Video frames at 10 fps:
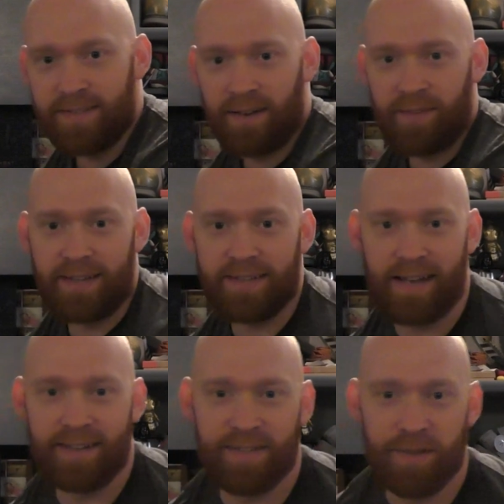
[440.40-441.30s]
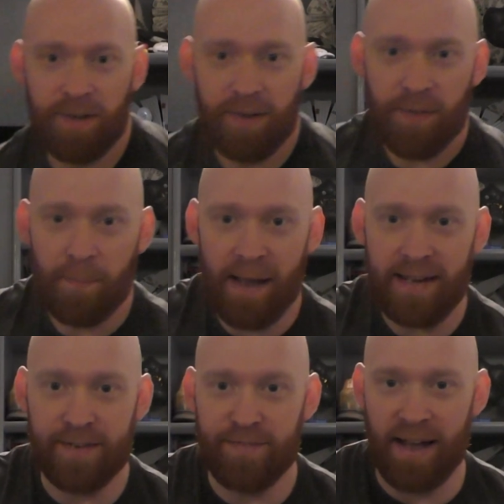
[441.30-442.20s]
so let's get to the
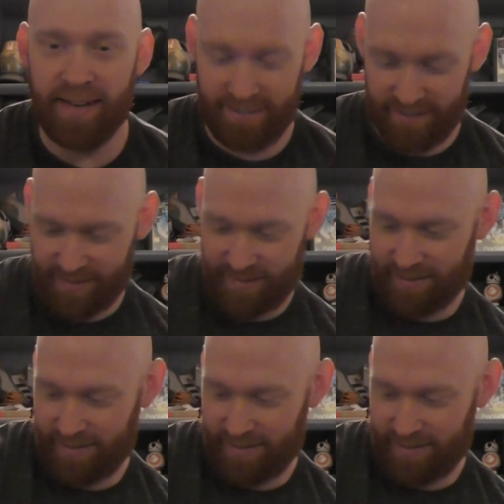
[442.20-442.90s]
main event.